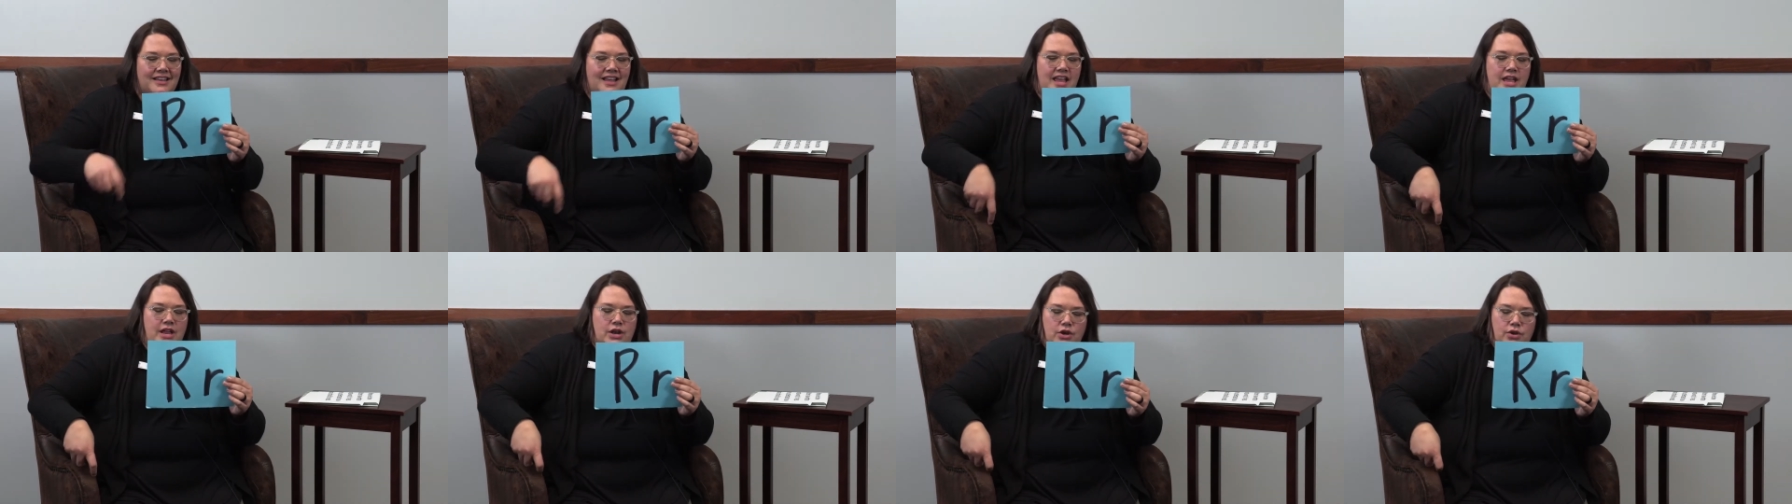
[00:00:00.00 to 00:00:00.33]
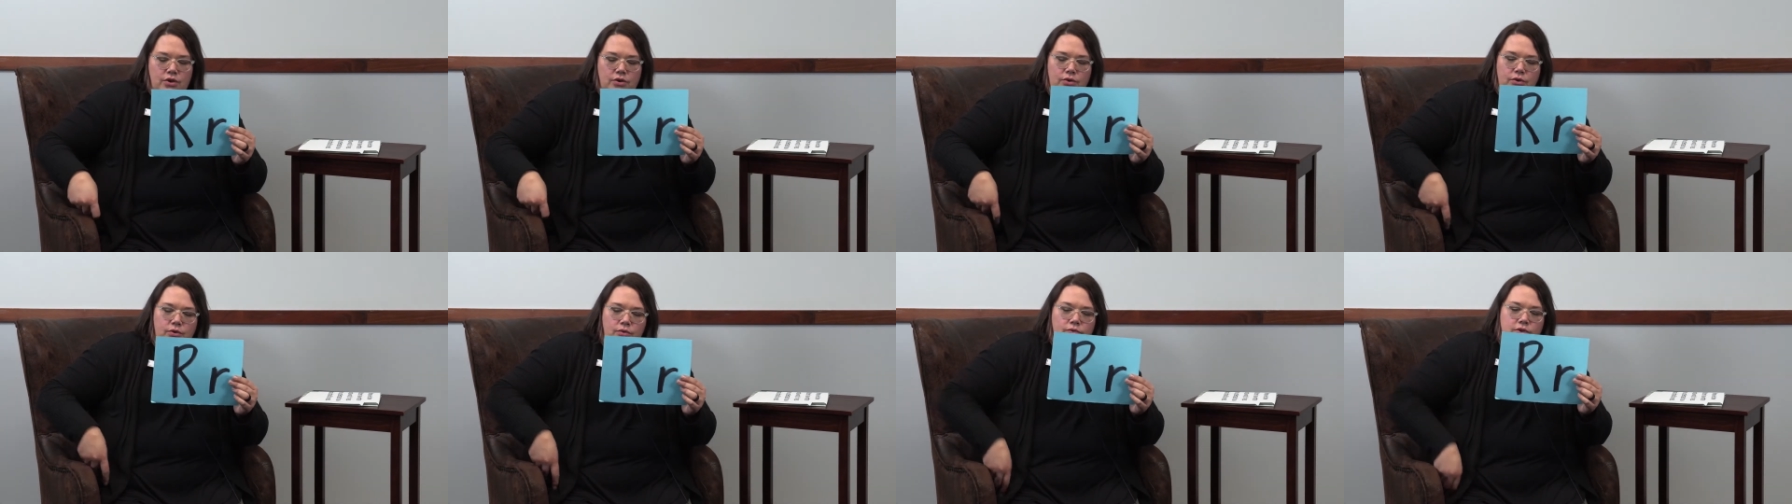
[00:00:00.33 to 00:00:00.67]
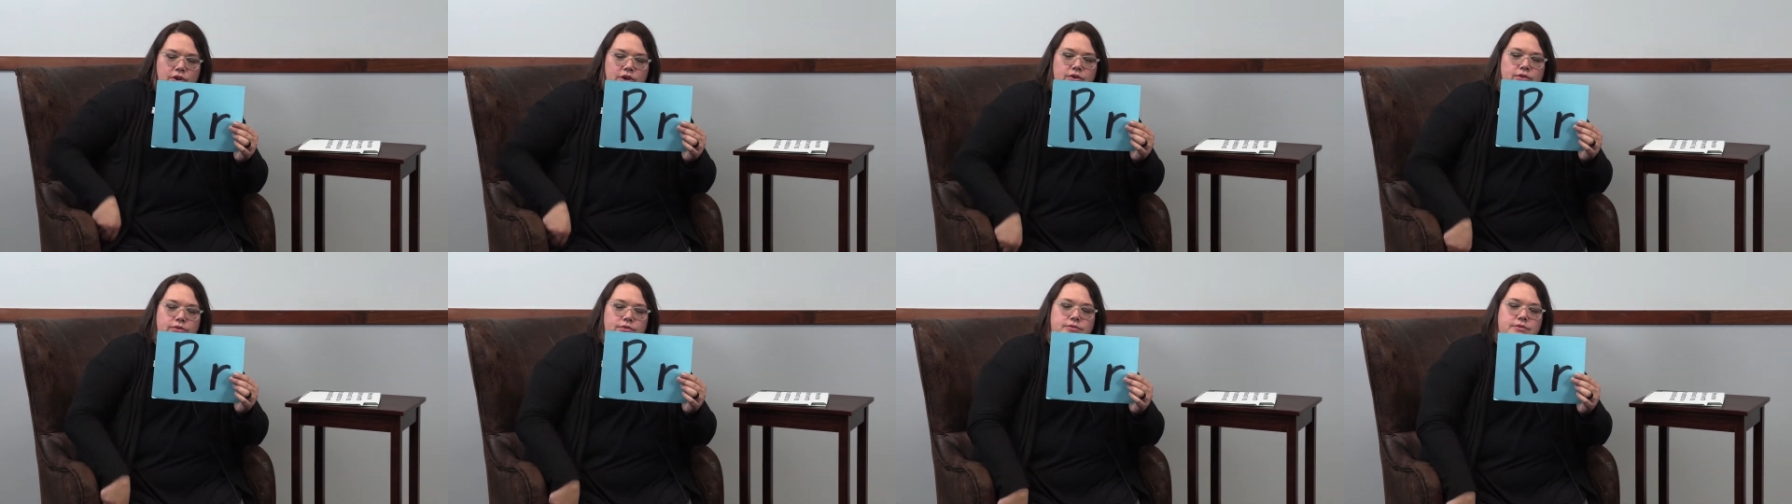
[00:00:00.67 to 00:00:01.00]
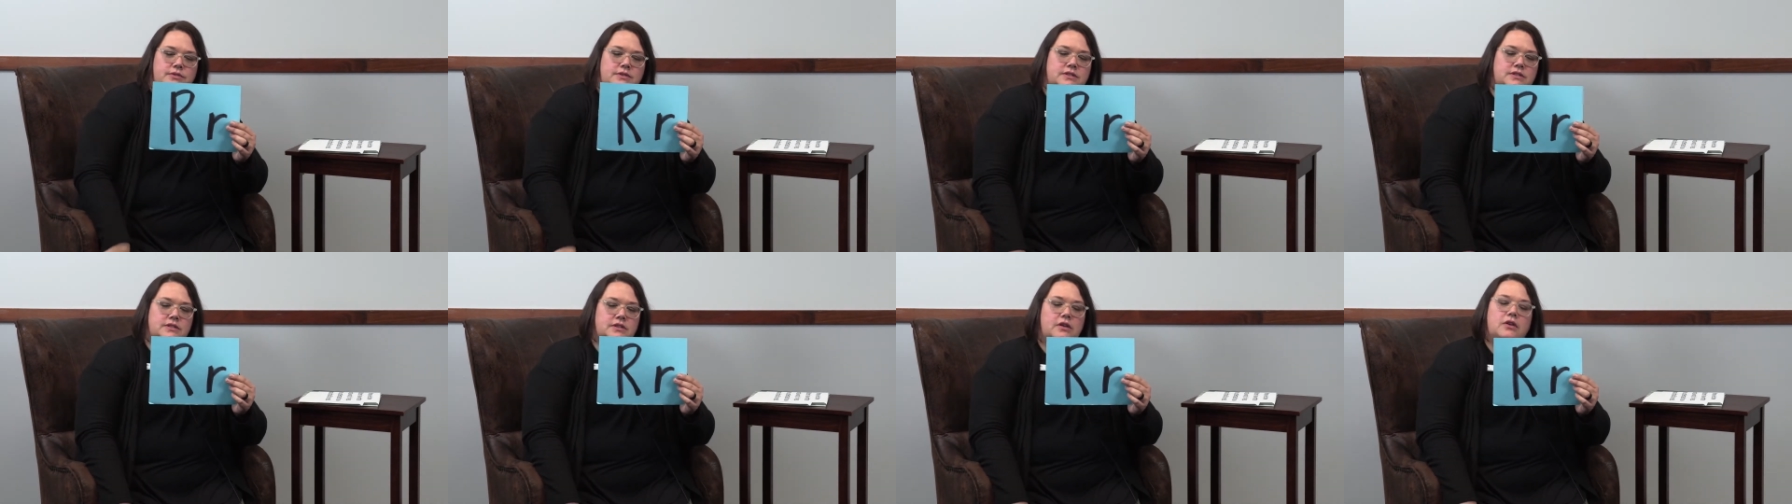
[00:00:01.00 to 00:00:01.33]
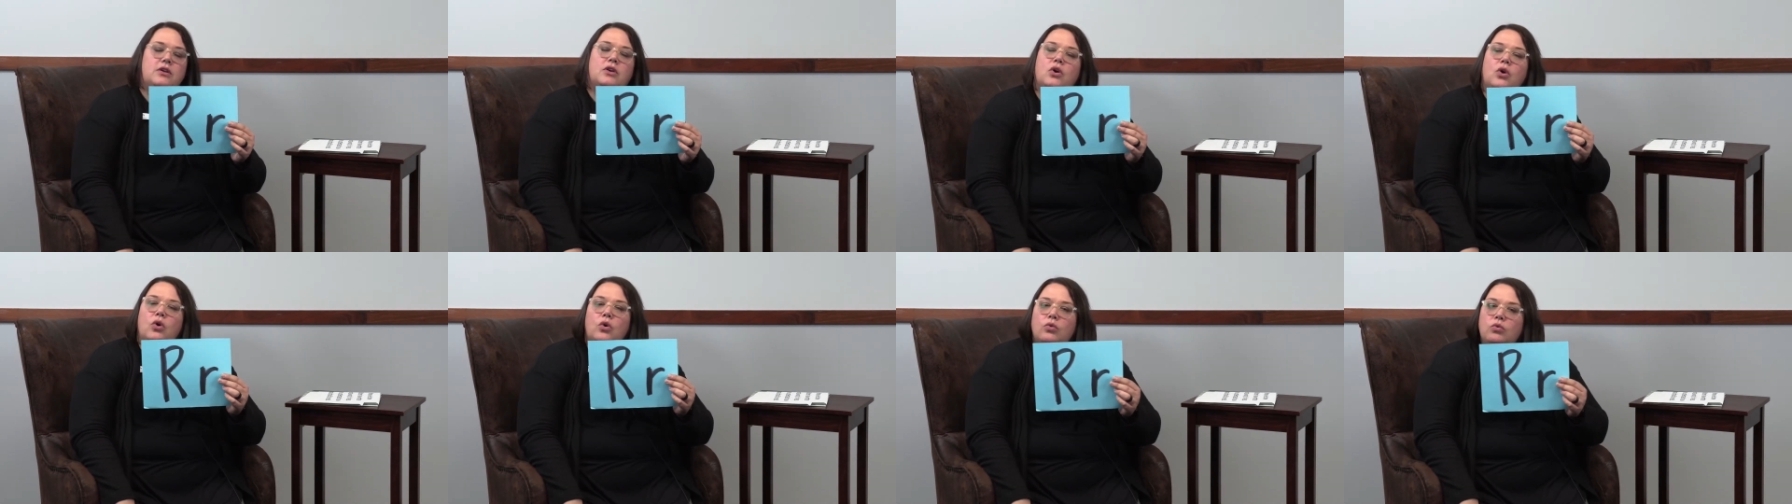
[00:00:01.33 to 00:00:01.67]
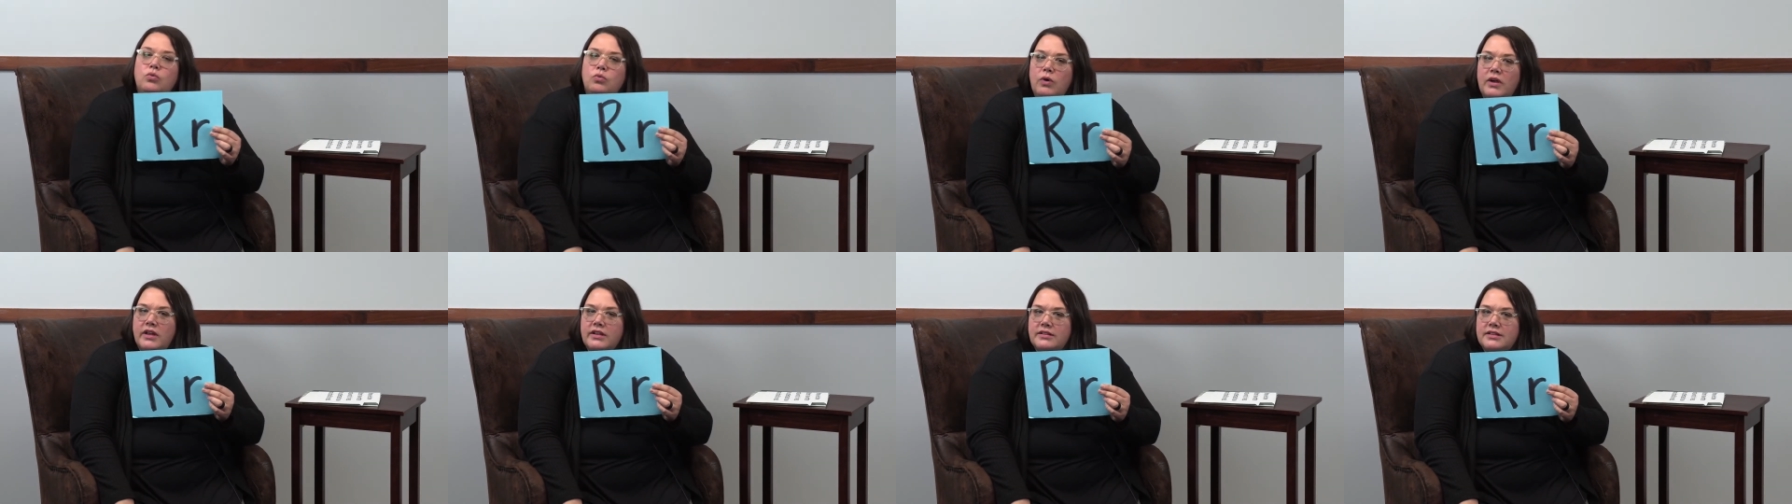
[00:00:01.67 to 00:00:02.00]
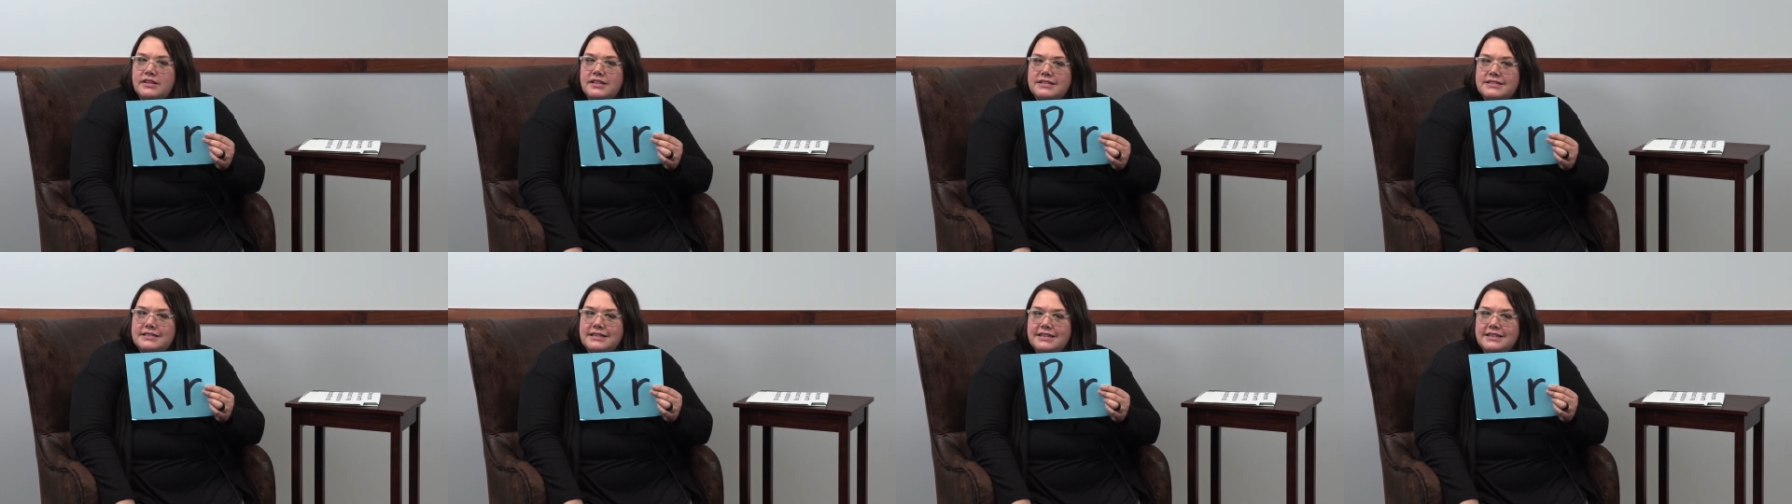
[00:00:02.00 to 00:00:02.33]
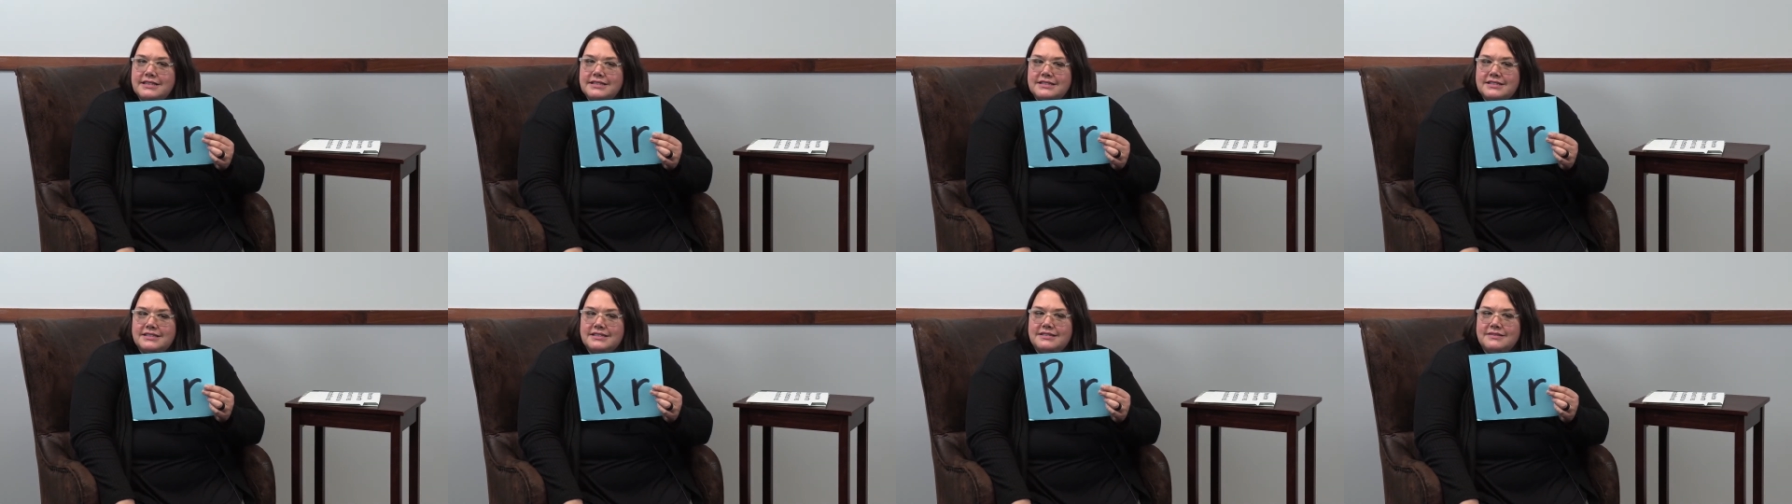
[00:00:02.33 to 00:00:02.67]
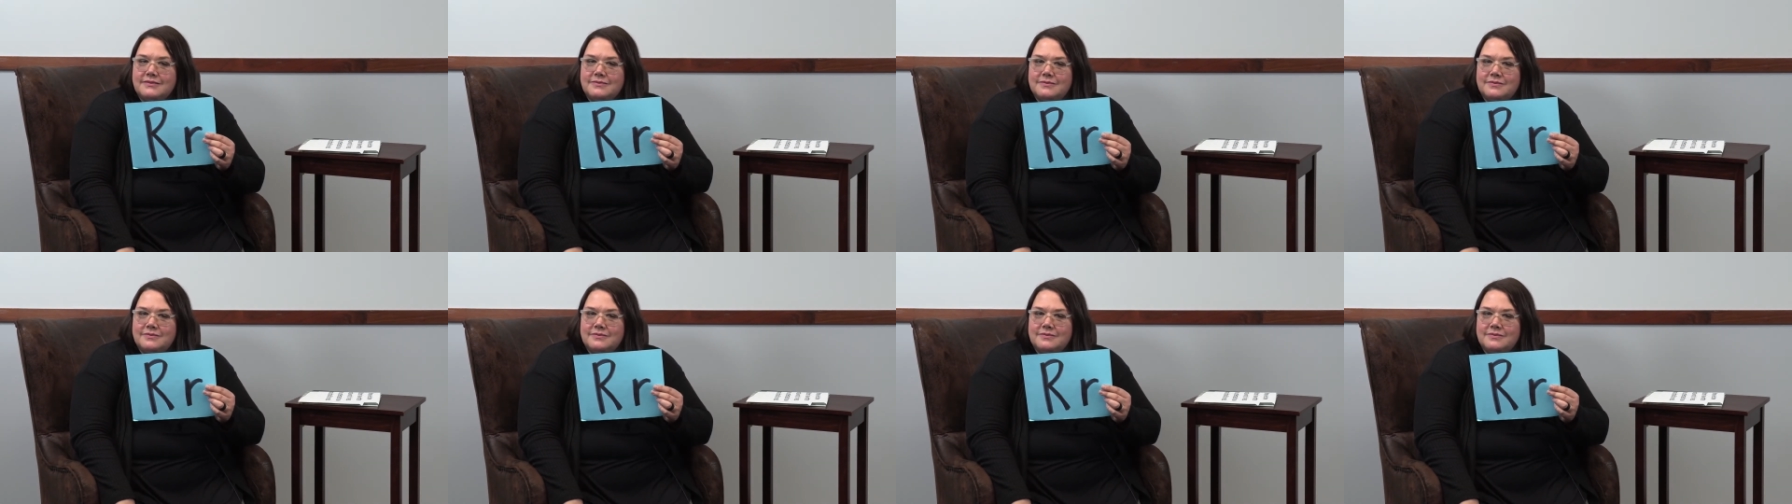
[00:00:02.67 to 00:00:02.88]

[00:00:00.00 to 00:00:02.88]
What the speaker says: and who knows what this is?